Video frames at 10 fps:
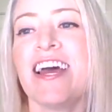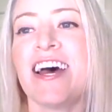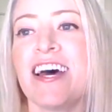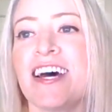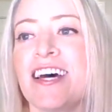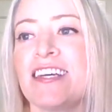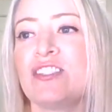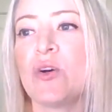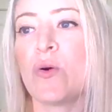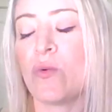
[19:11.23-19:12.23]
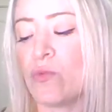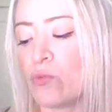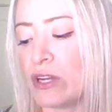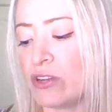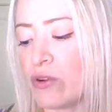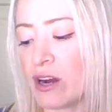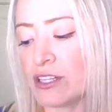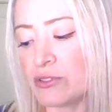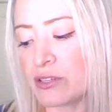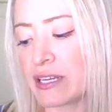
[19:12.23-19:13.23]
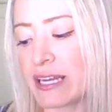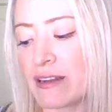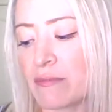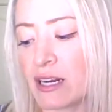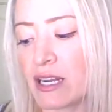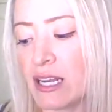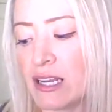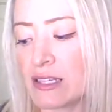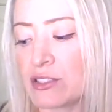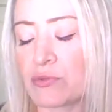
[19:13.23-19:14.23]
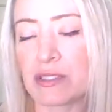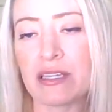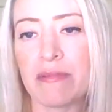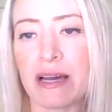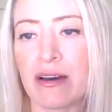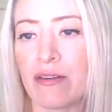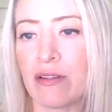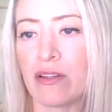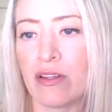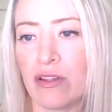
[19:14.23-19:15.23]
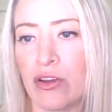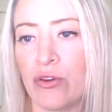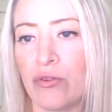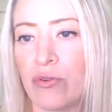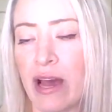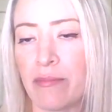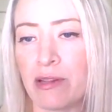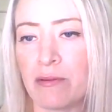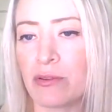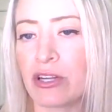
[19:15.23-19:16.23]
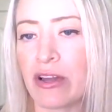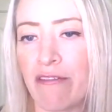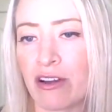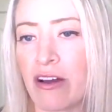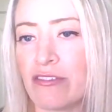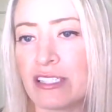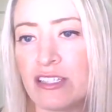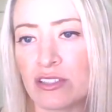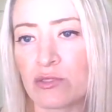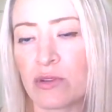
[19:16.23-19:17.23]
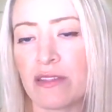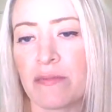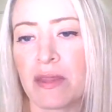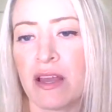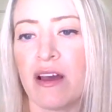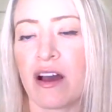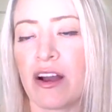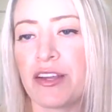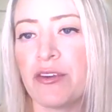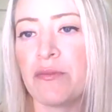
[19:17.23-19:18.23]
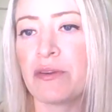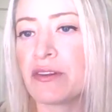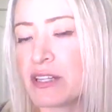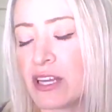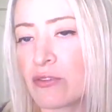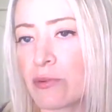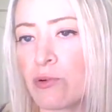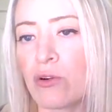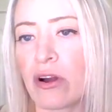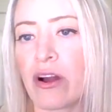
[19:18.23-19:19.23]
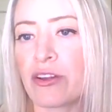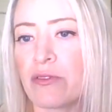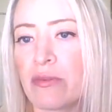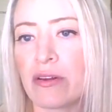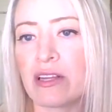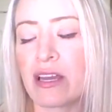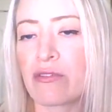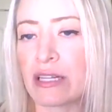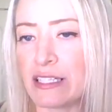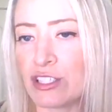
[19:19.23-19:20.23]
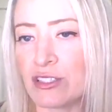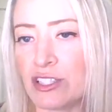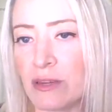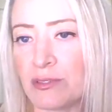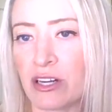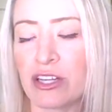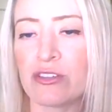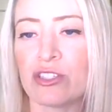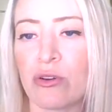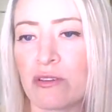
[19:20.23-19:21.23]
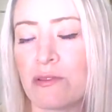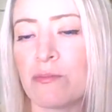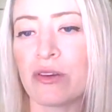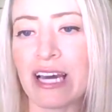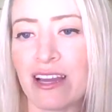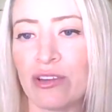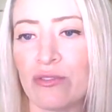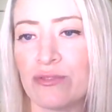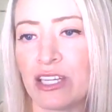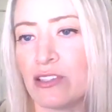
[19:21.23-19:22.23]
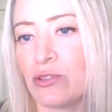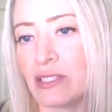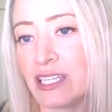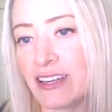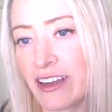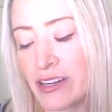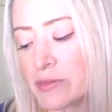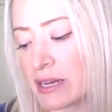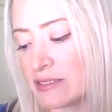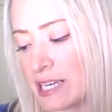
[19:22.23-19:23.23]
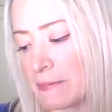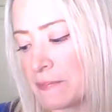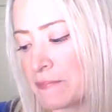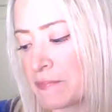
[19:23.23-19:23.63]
So when you are doing organic marketing, it's really about how many people are you having conversations with? Are you building rapport? Are you building relationships? Are you showing people that you genuinely care about them?